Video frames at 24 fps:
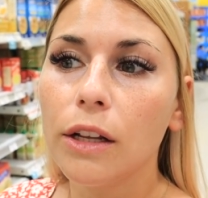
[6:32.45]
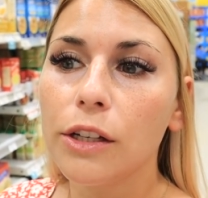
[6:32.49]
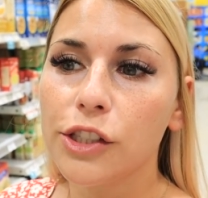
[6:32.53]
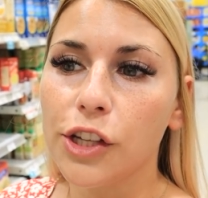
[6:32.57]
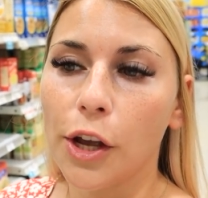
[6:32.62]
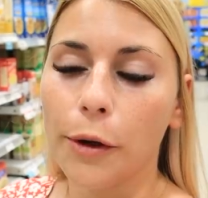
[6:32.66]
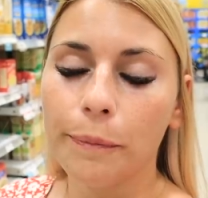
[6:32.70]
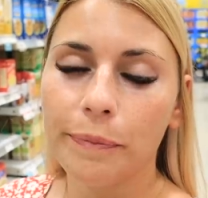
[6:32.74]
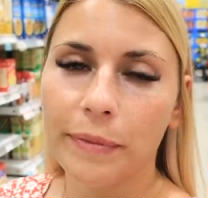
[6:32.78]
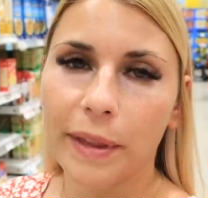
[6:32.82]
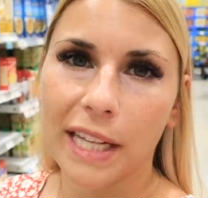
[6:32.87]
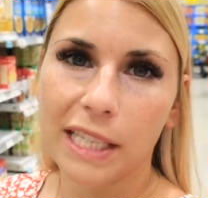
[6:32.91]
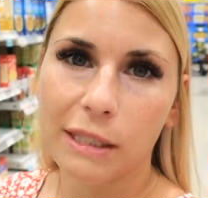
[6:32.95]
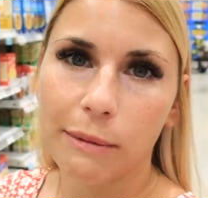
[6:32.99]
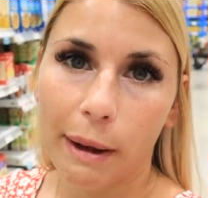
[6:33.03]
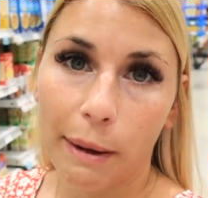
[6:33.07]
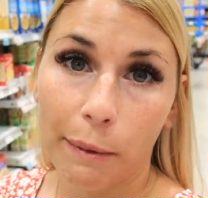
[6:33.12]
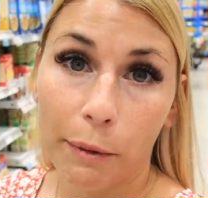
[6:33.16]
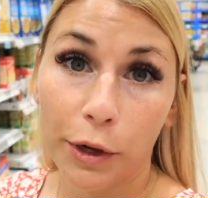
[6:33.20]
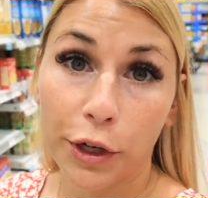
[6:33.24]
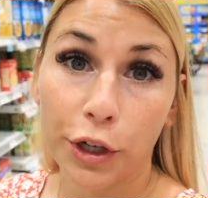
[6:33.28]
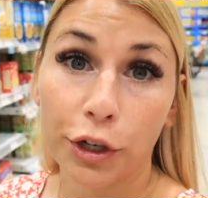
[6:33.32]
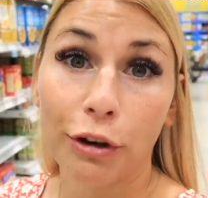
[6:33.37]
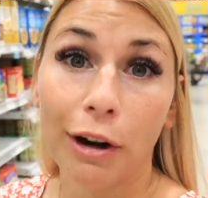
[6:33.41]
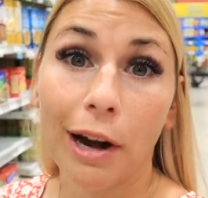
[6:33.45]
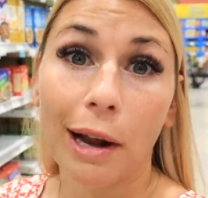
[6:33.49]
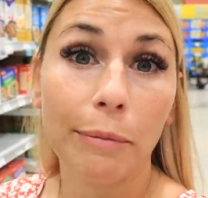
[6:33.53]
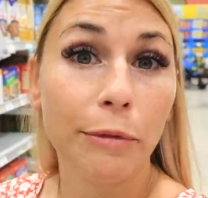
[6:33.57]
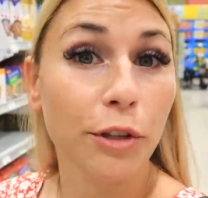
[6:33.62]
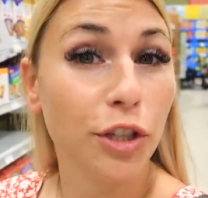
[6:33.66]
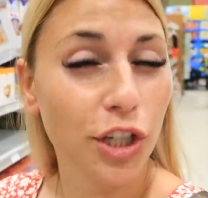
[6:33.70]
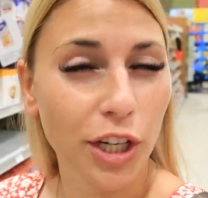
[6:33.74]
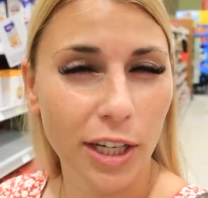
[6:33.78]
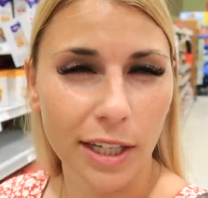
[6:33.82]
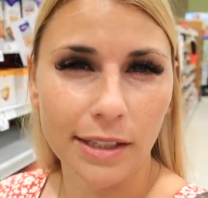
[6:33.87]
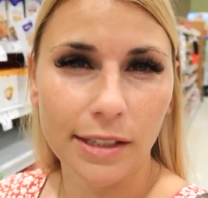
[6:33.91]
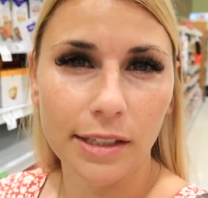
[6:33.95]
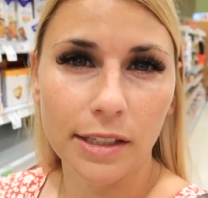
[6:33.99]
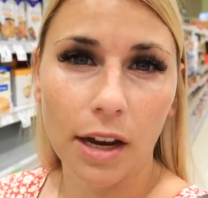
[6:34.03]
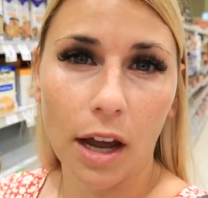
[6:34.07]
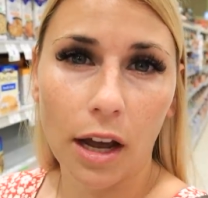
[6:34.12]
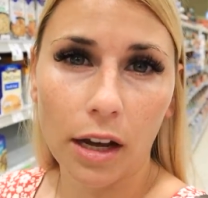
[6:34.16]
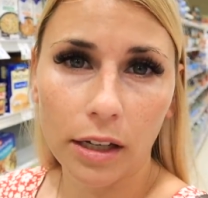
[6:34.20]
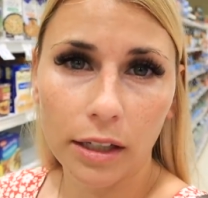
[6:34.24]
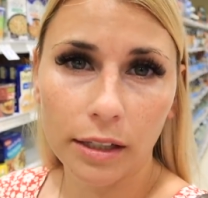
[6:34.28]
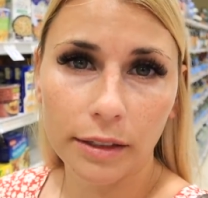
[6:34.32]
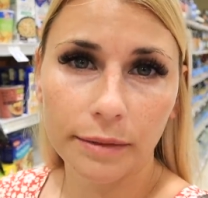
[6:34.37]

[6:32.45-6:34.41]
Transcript: So that's why I wanted to grab the chicken stock.